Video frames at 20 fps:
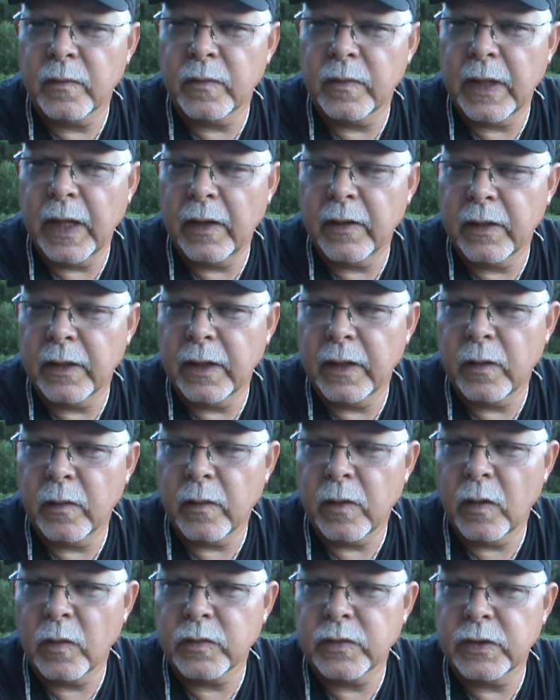down to
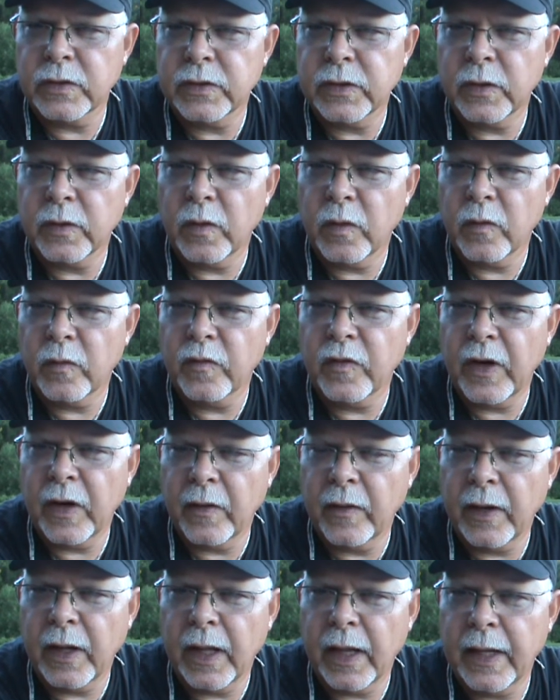close to 0
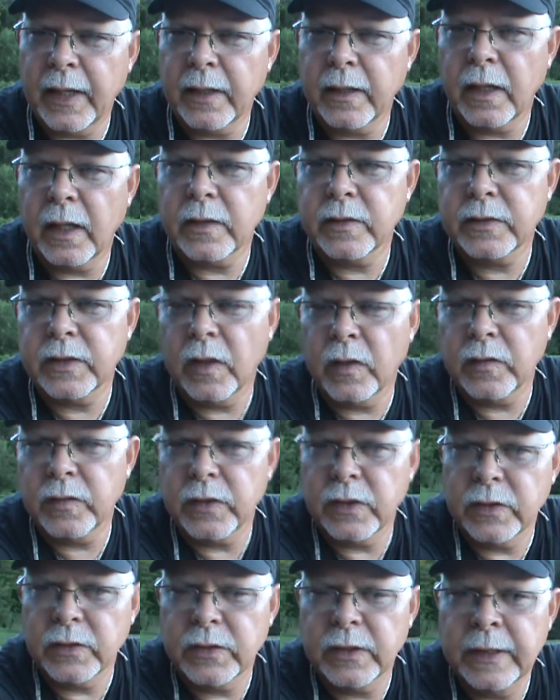Fahrenheit, not
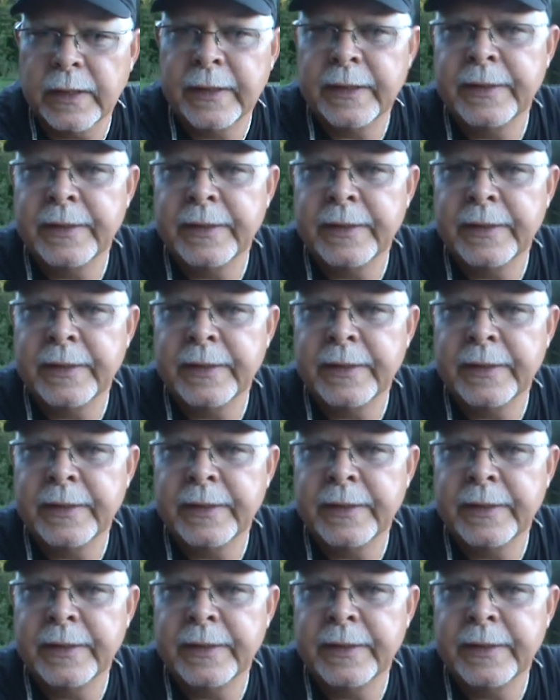Celsius.